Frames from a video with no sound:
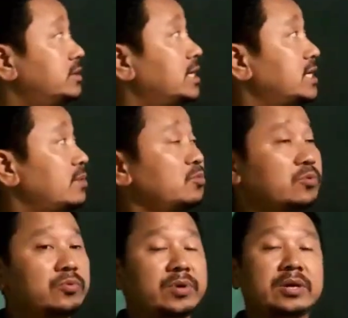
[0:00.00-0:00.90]
that
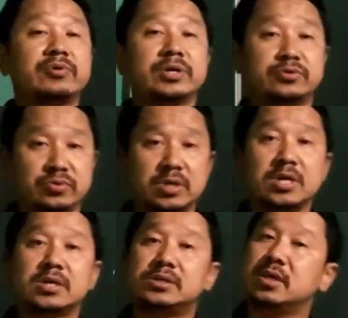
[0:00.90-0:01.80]
we are going to
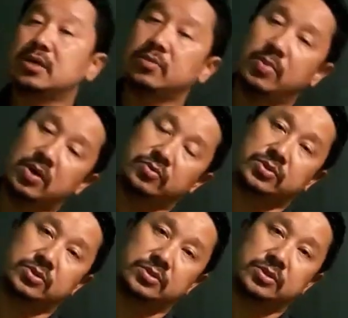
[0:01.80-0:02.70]
talk about.